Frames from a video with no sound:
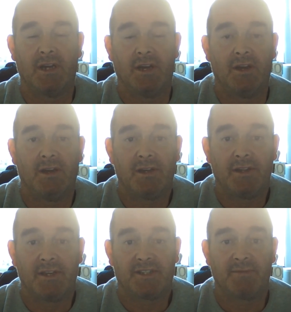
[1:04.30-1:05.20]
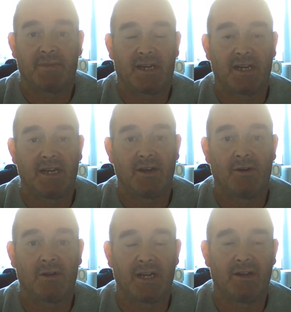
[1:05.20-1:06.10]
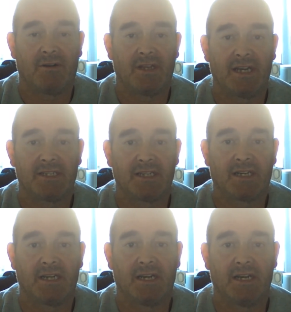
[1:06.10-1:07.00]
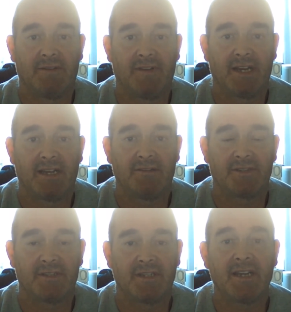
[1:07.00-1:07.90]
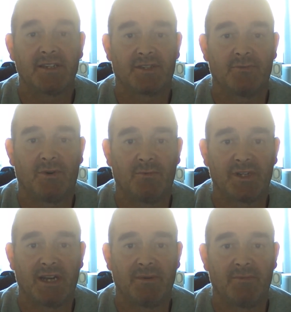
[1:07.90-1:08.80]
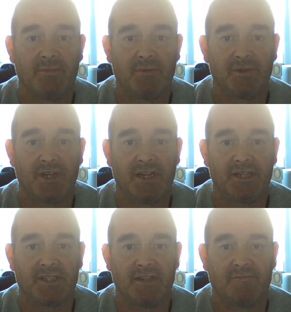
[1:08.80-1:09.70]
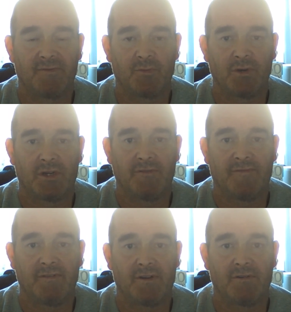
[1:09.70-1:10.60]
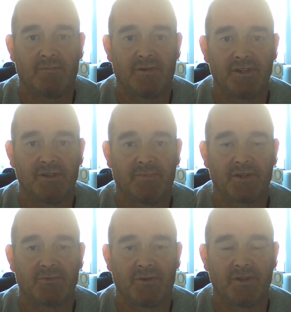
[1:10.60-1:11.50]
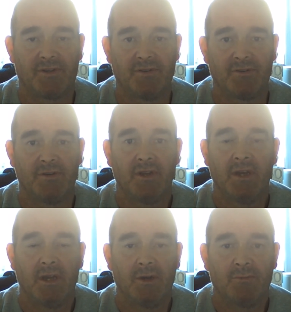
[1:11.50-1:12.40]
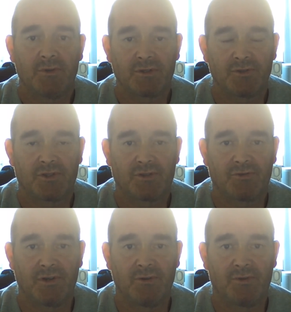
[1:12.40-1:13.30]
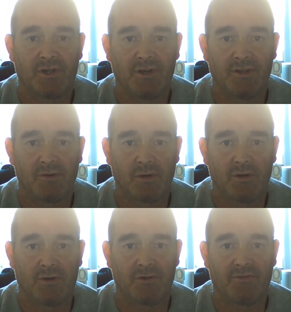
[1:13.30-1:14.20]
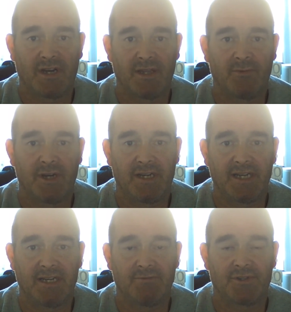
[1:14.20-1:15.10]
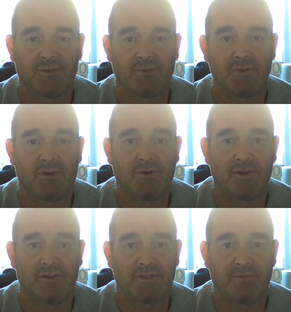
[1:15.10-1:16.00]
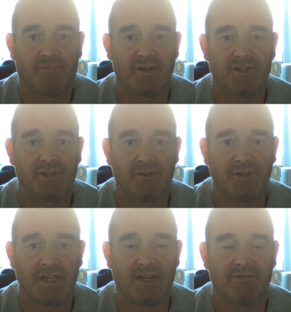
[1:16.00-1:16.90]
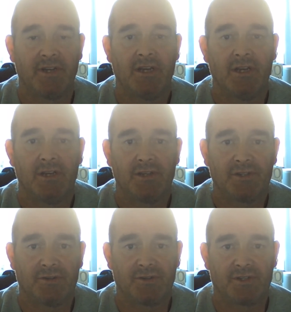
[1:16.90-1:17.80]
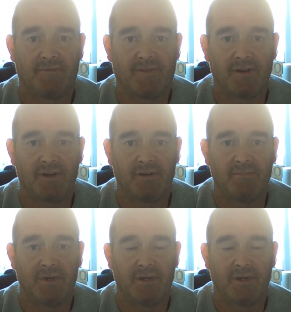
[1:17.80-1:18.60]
And they'd simply clean it all, get it all nice and clean and everything else. And that's what was happening. The machine itself was working at very low pressure, because what they'd done was unscrew, turn the unloader right the way down, so not only does the pressure go down, so does the volume.